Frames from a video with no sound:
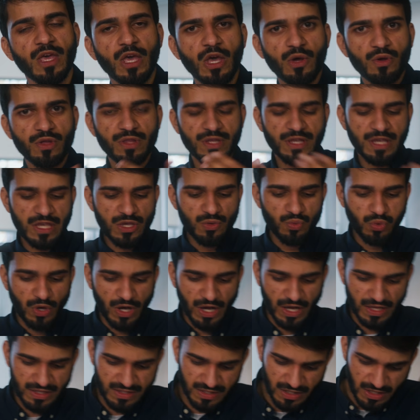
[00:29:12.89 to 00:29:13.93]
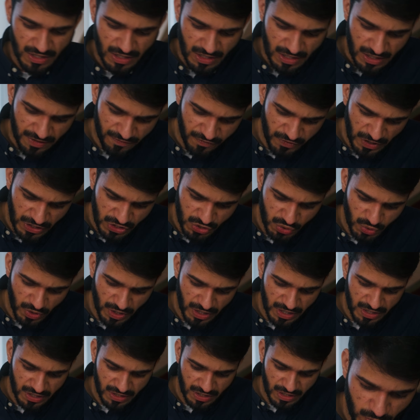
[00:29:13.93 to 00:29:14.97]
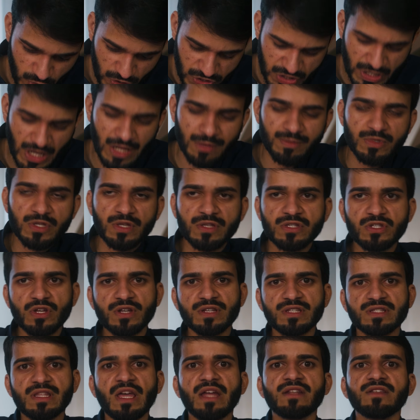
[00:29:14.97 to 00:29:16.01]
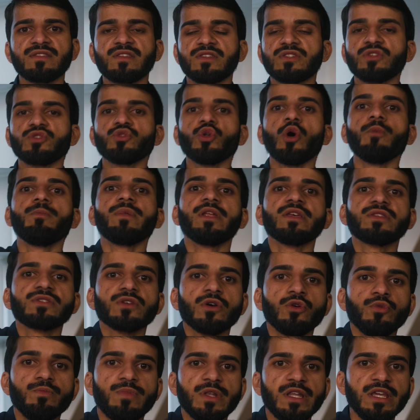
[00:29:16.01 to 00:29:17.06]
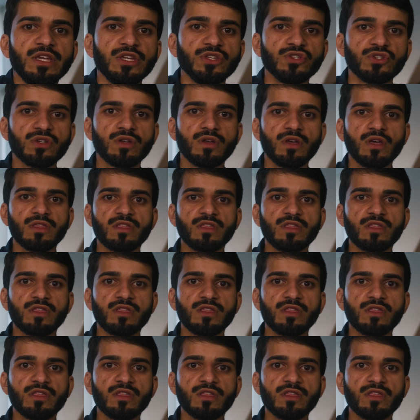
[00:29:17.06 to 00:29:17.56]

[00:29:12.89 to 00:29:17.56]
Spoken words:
One of the key words, a French word, which helps us to understand it, is noblesse oblige,